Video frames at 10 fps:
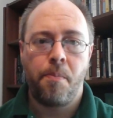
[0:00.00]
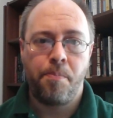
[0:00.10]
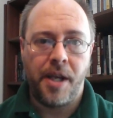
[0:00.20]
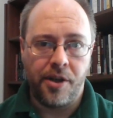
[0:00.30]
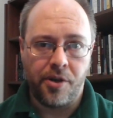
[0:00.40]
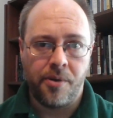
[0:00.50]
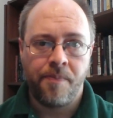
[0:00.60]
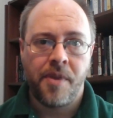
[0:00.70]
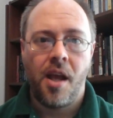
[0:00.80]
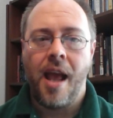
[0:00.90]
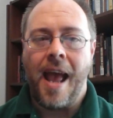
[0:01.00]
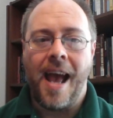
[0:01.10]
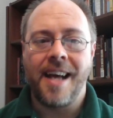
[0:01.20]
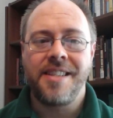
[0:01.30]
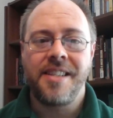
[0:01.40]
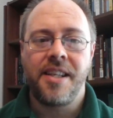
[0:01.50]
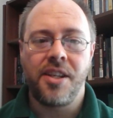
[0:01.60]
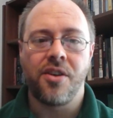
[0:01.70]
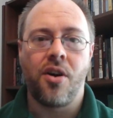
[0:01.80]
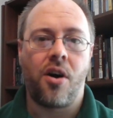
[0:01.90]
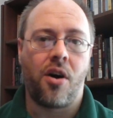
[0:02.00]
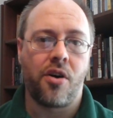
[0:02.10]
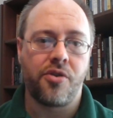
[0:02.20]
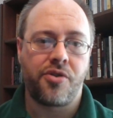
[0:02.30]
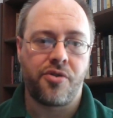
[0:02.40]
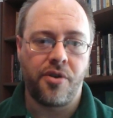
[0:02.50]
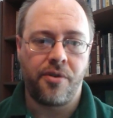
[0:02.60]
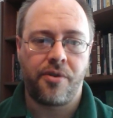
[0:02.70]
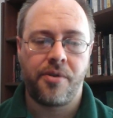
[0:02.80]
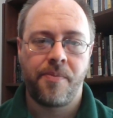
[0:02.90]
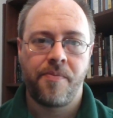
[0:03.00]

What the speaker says: Peter, had to hear a hard truth.